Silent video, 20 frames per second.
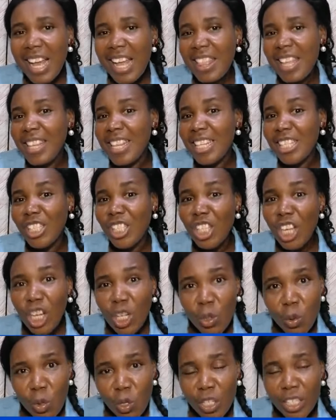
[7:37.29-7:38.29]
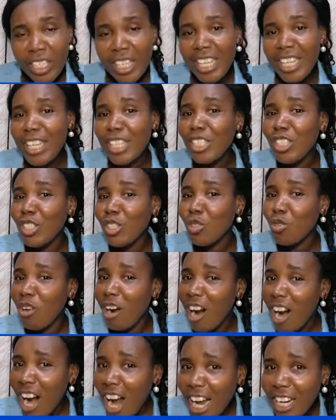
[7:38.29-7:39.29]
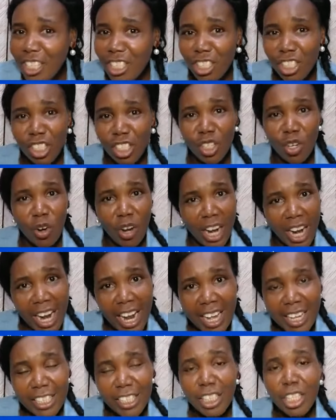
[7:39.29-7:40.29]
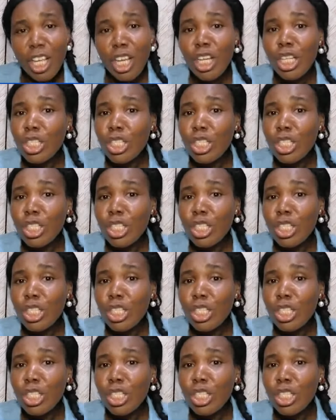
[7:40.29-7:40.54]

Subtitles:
Then the third one is to add your s